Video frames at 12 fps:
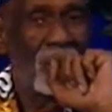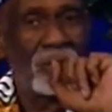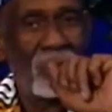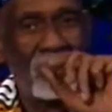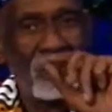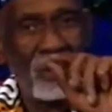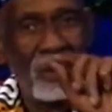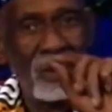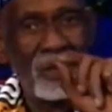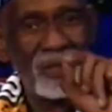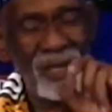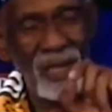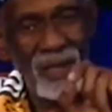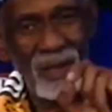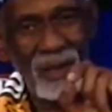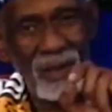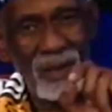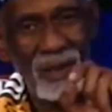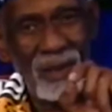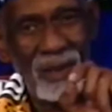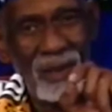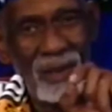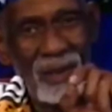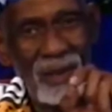So you see
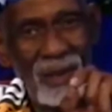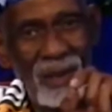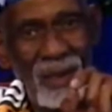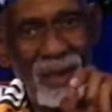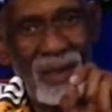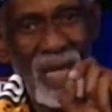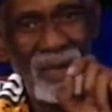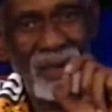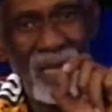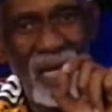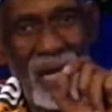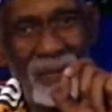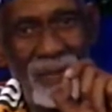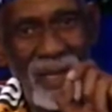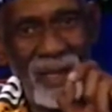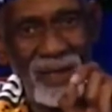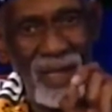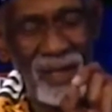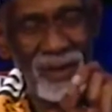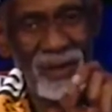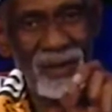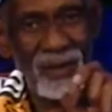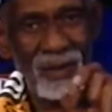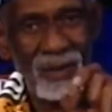that there are many
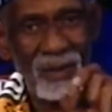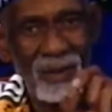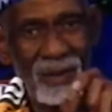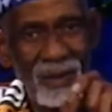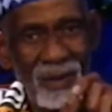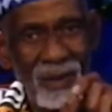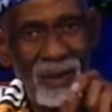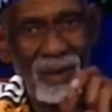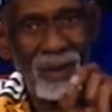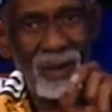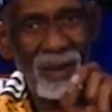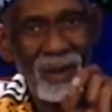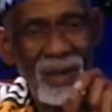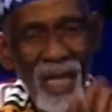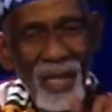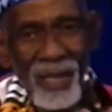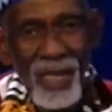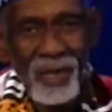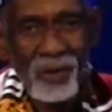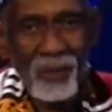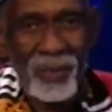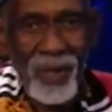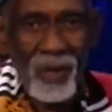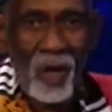things that need to
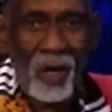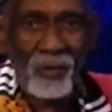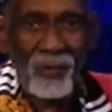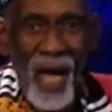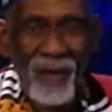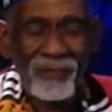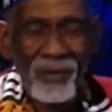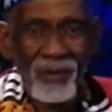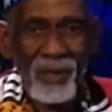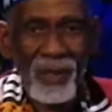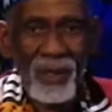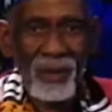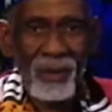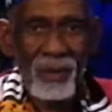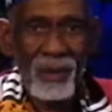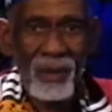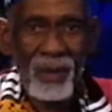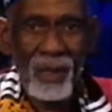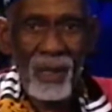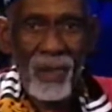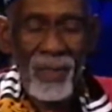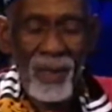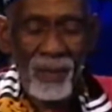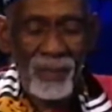be unraveled,
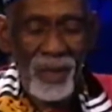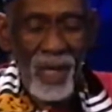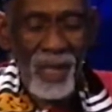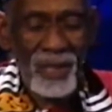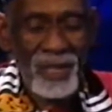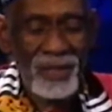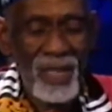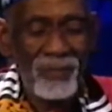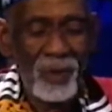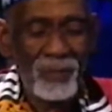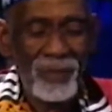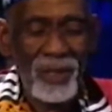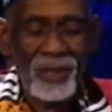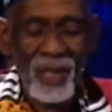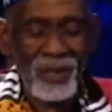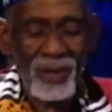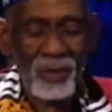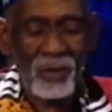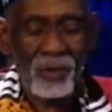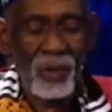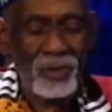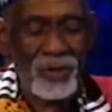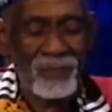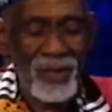because there seems to be such a
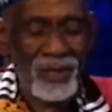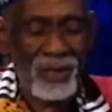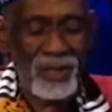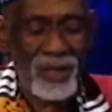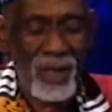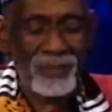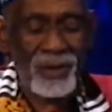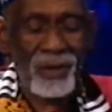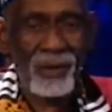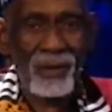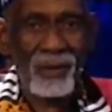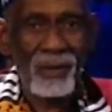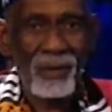gross misconception.